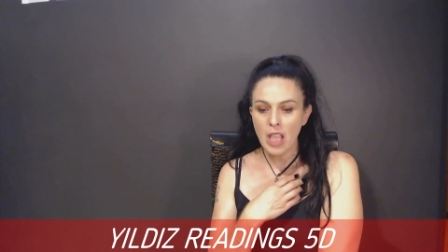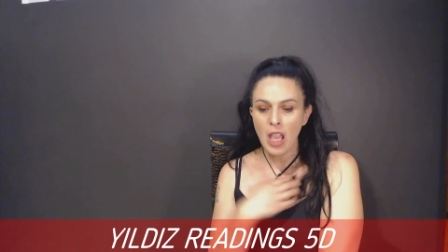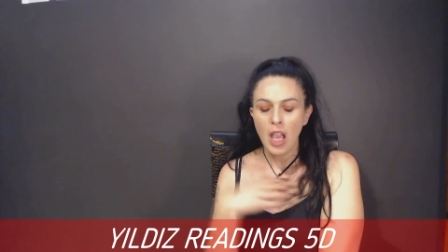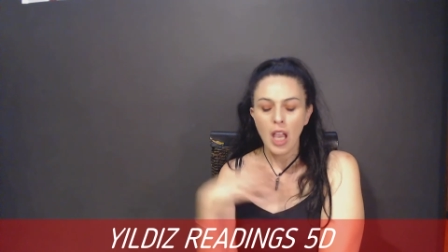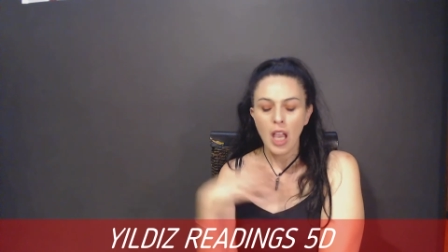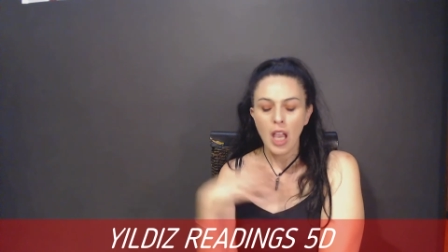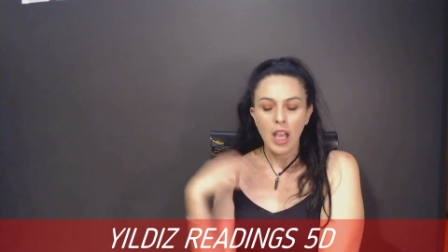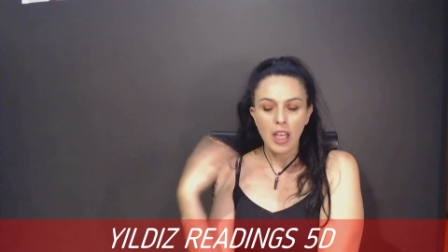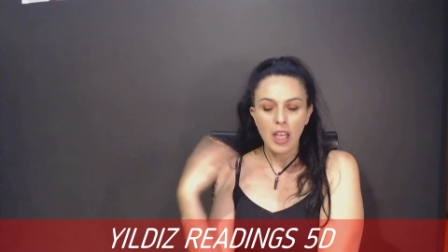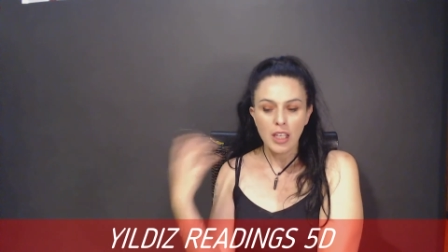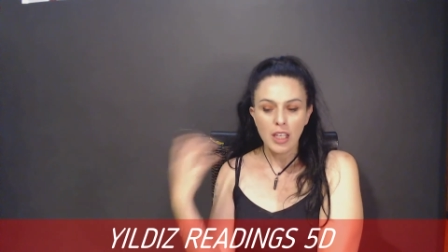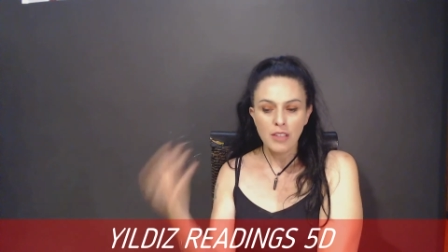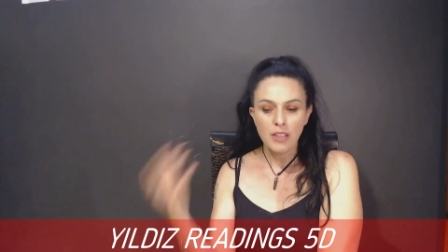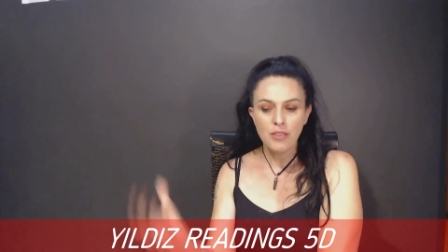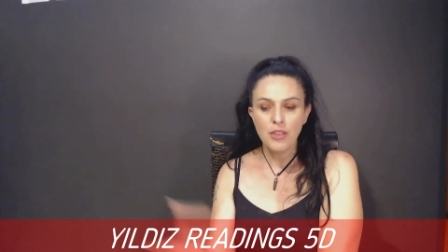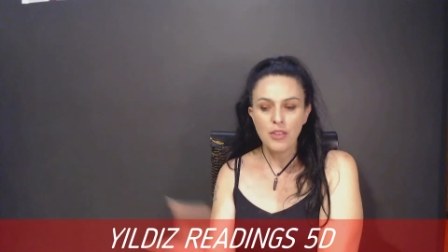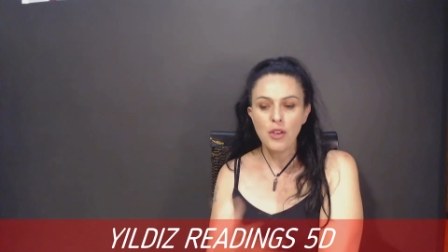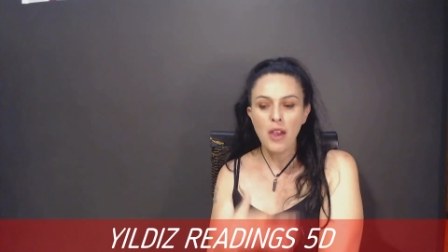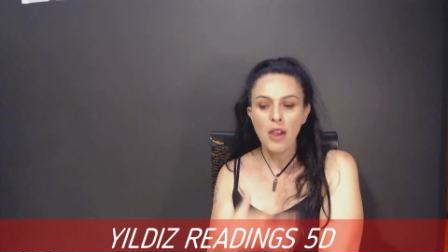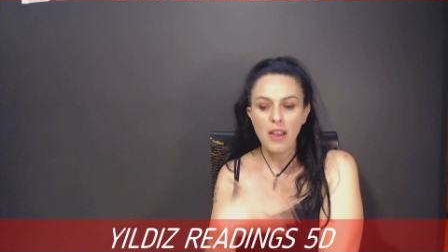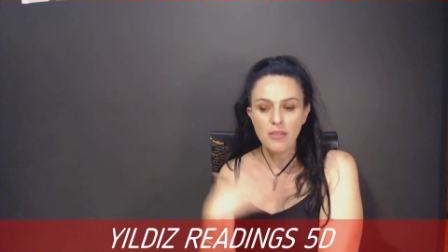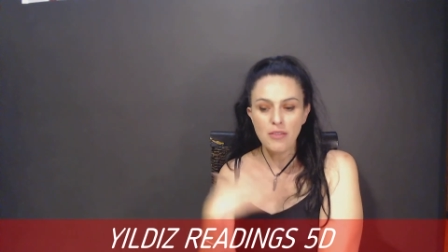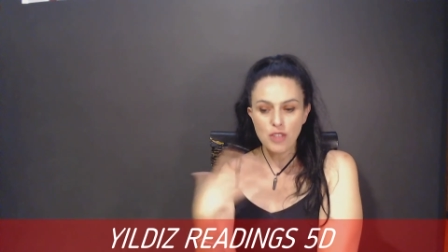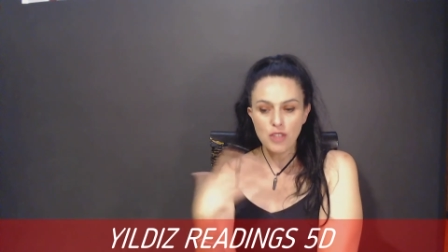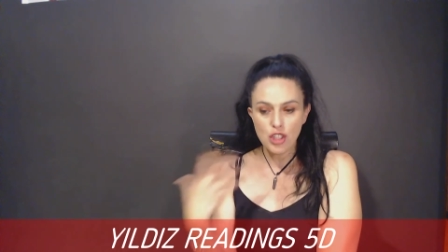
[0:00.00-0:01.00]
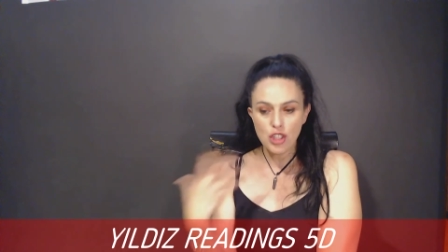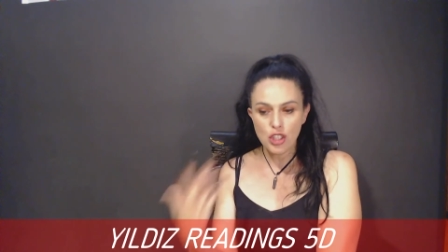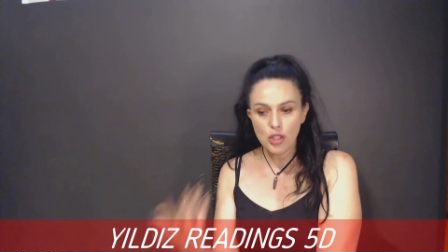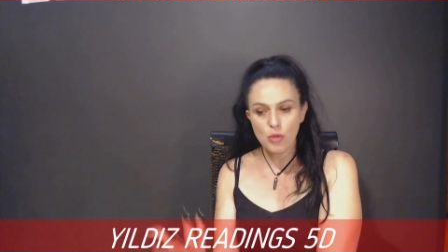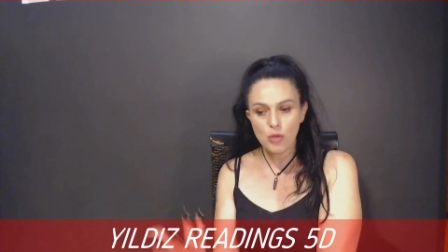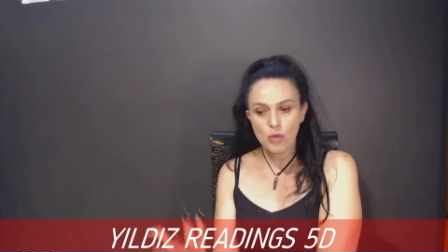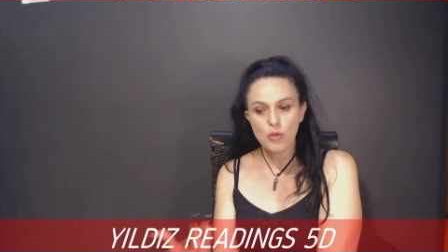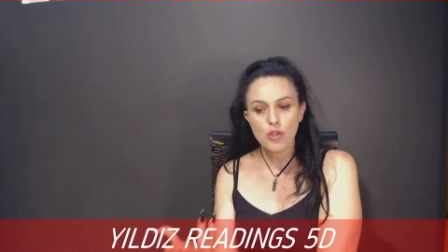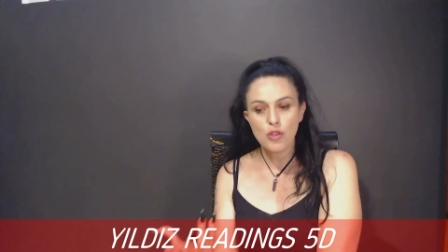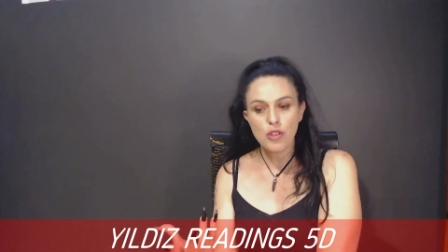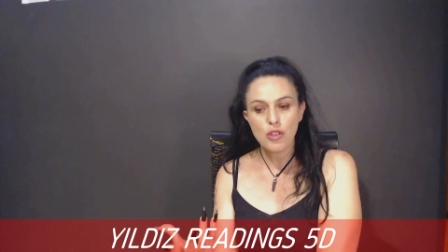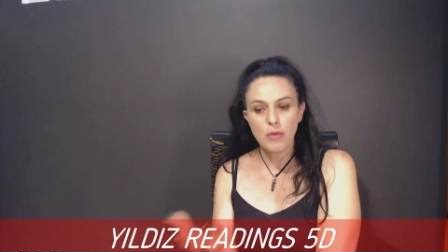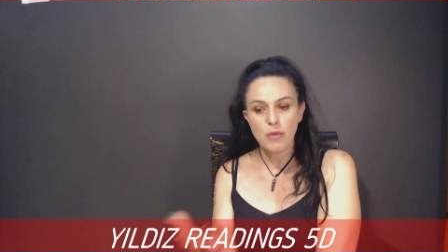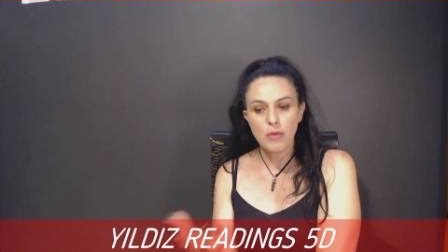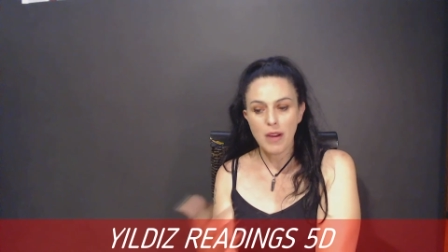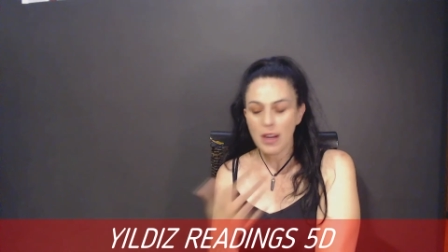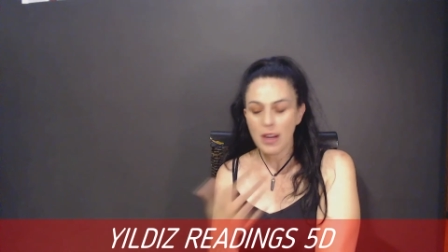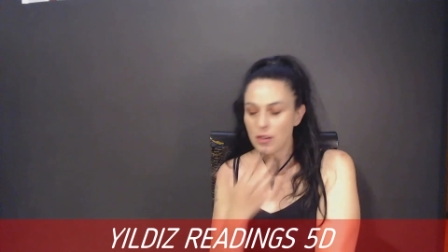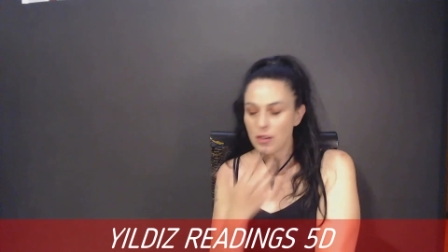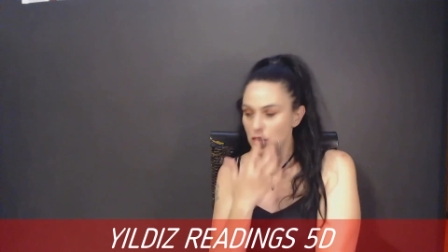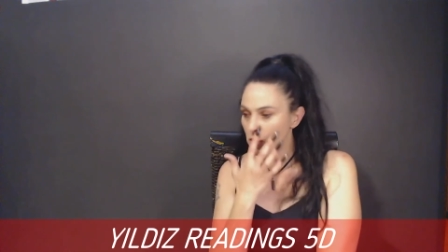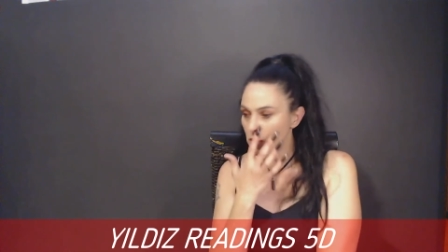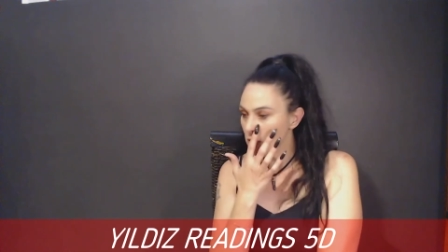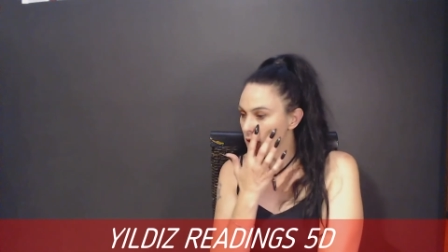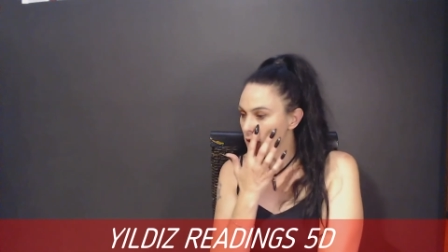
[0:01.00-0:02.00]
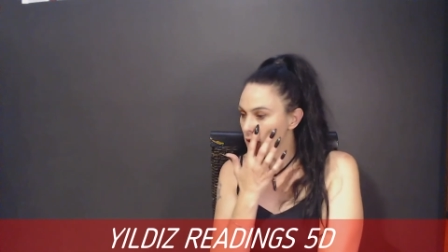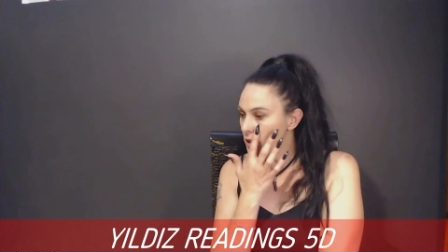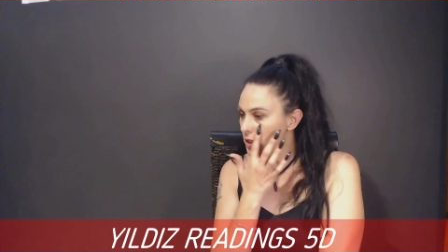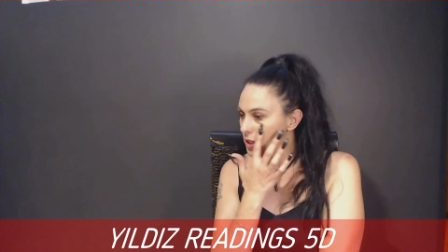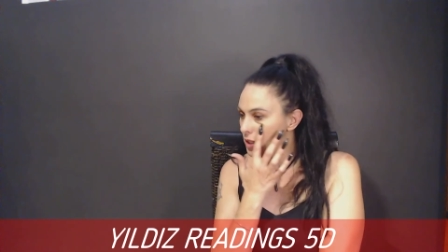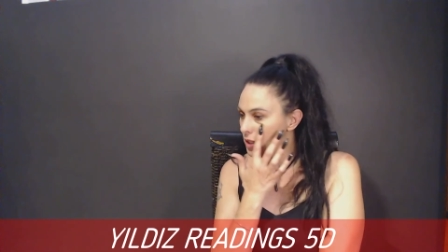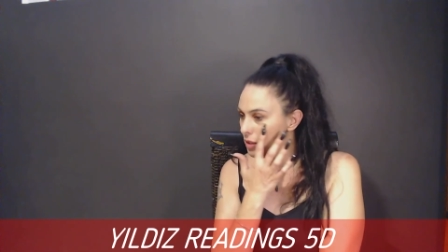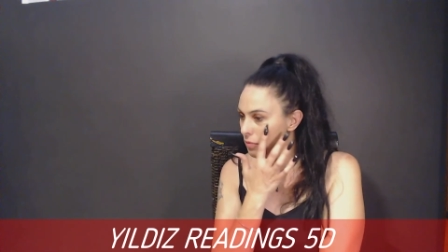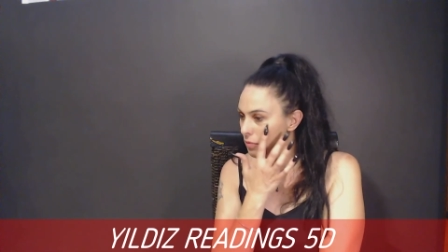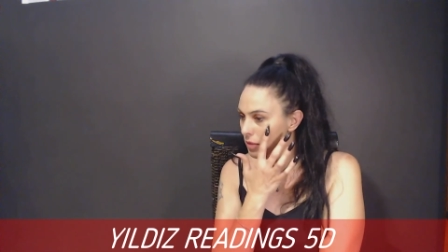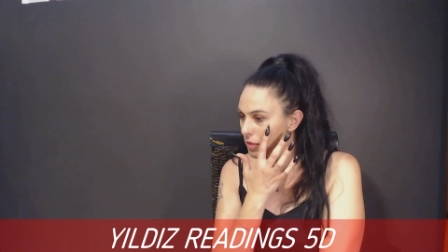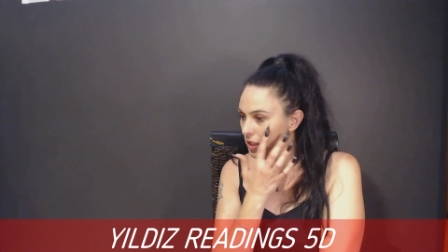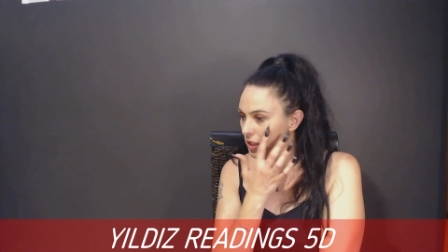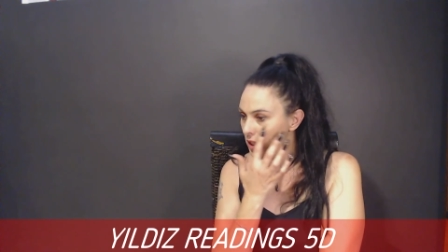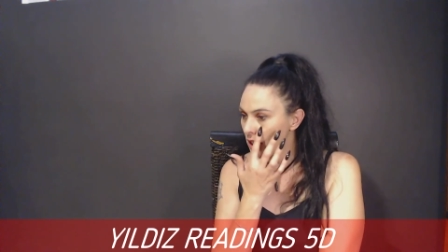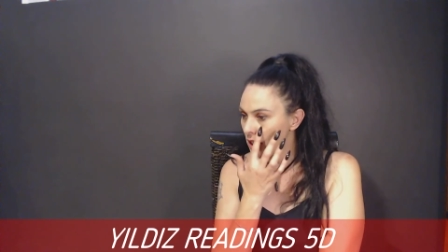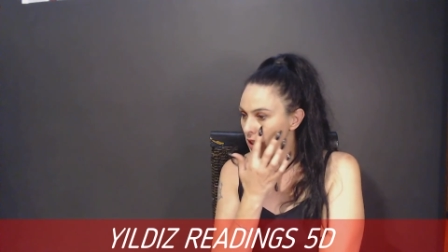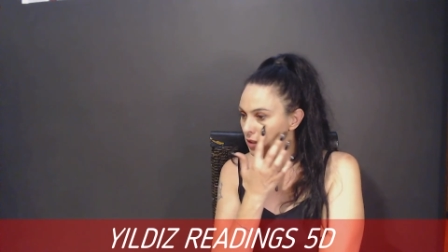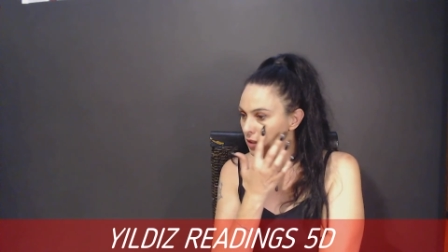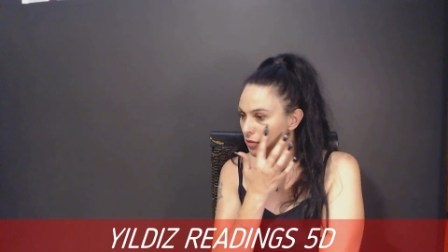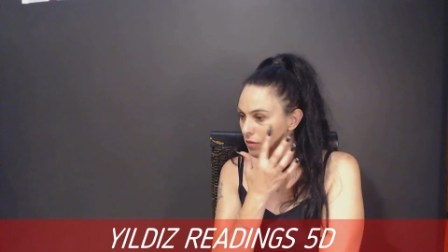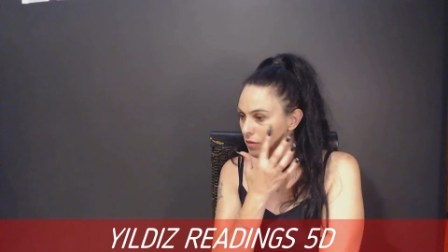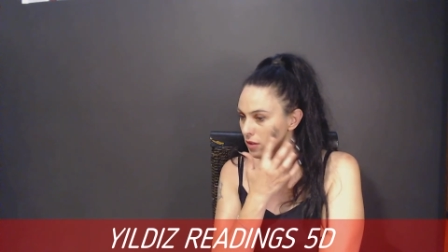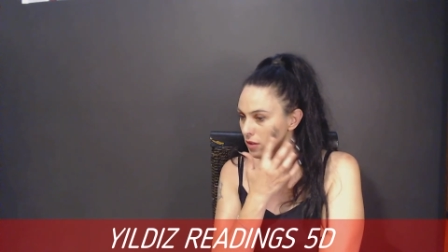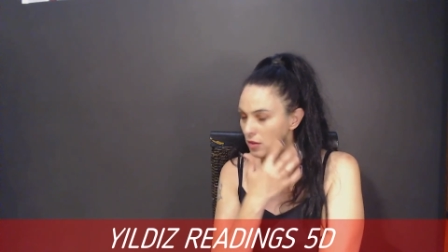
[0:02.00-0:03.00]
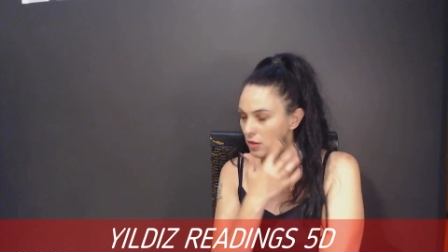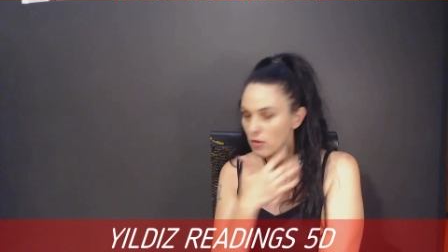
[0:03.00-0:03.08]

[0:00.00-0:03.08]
If you have children around you, and this can be even,